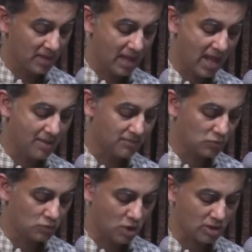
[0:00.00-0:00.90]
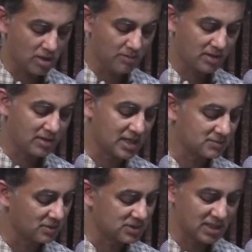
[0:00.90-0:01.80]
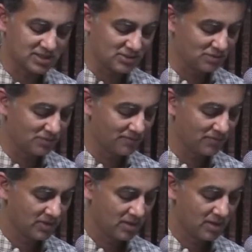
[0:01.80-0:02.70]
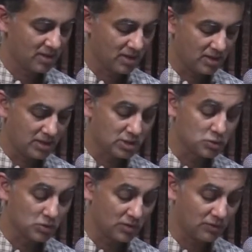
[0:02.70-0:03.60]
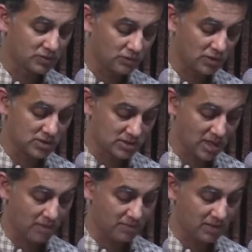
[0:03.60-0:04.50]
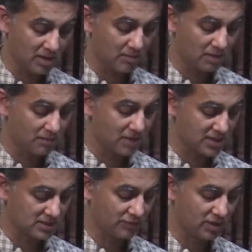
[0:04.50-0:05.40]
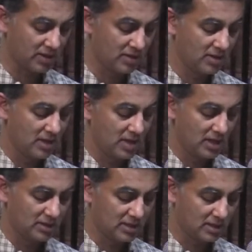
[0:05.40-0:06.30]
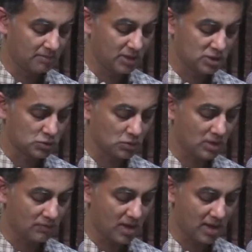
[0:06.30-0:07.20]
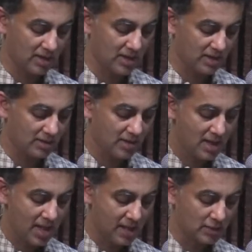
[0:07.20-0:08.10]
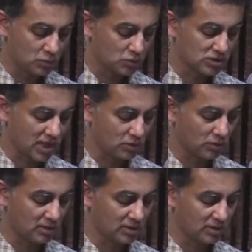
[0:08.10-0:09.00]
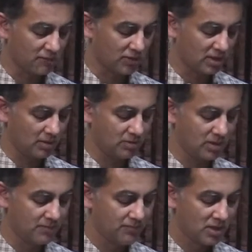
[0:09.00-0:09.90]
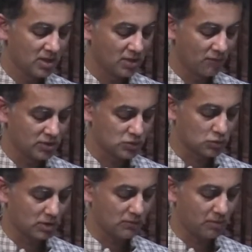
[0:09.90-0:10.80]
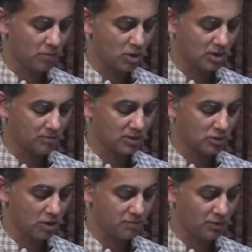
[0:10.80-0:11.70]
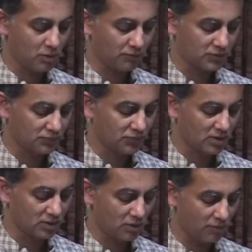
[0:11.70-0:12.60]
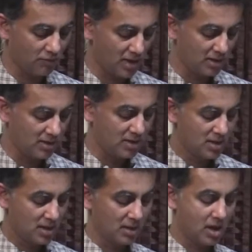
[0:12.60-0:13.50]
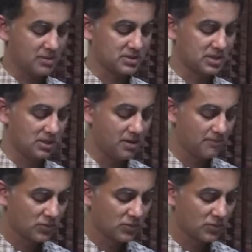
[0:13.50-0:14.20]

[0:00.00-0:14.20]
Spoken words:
I do not lament as much as you. Hearing Sugriva's words, Ram became a little pacified. He then embraced Sugriva again, and the two sat together comfortably. When Sugriva brought up the topic of his fear of Vali, Rama said,